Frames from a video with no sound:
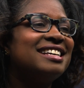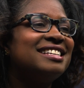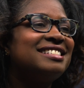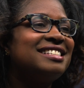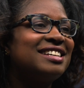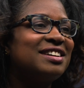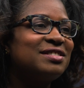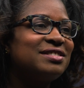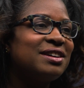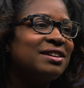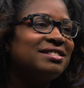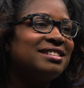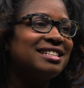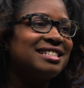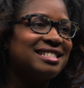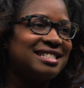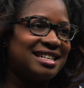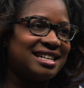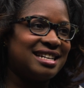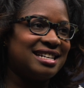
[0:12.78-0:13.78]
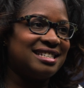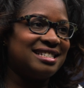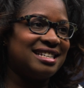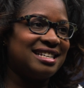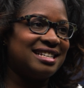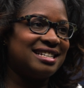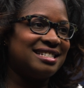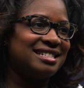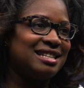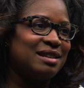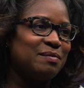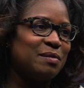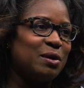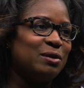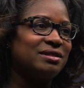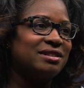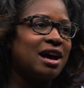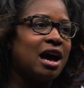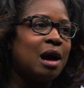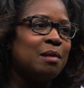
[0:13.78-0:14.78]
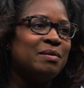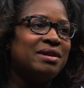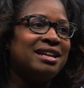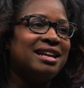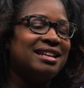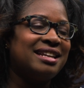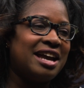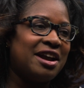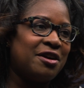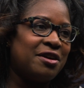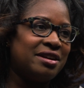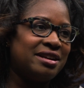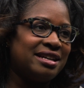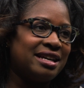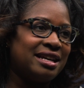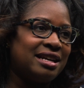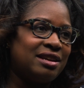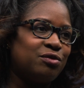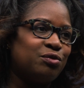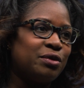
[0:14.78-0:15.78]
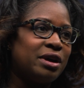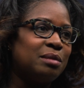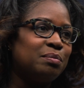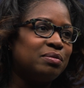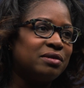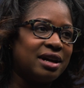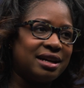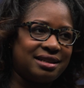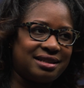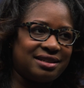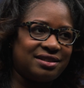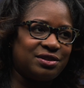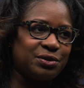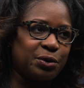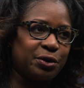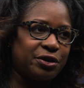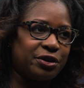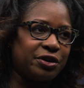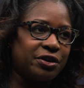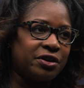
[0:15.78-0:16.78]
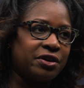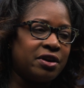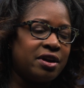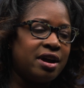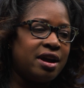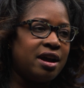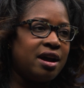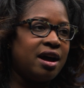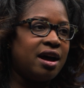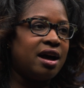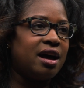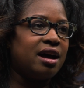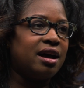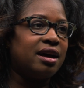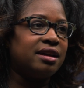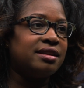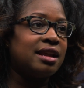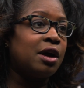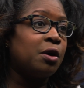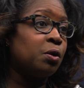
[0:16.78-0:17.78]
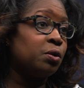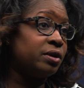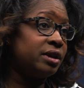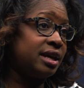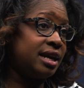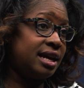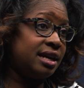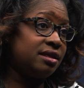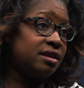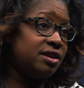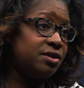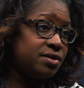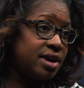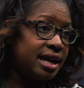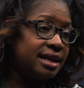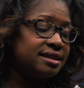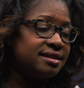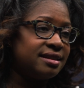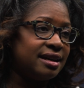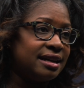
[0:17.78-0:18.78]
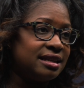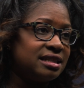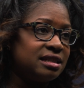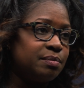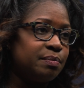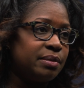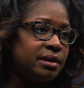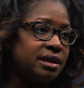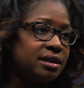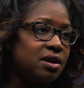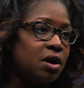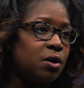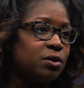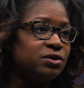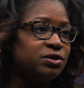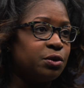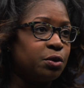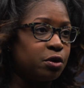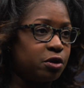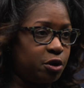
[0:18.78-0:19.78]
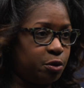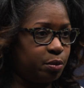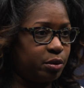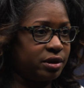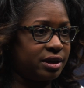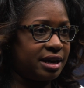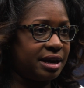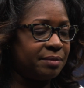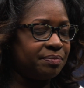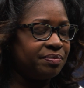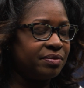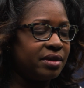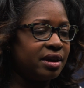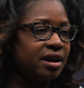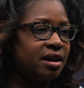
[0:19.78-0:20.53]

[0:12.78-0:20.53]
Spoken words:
Sickle cell disease is the most common inherited red blood disorder, not only in the United States, but also globally.